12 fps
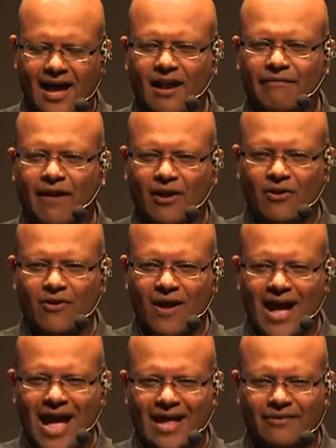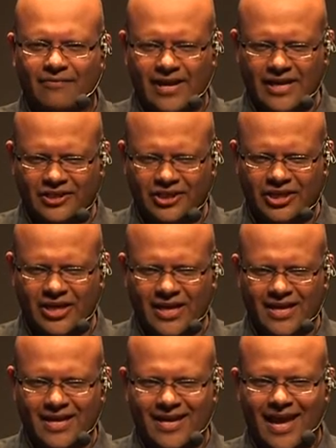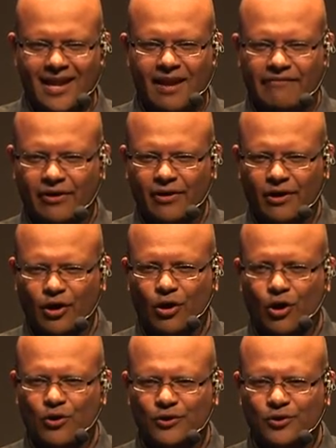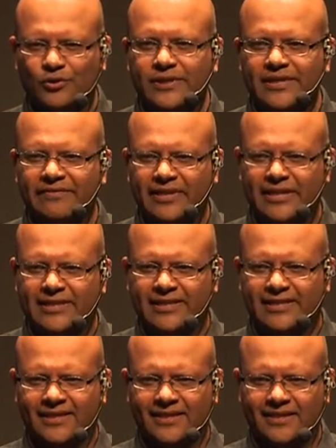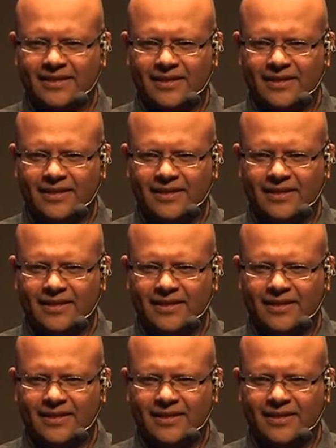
AlphaGo had reached a level close to divinity,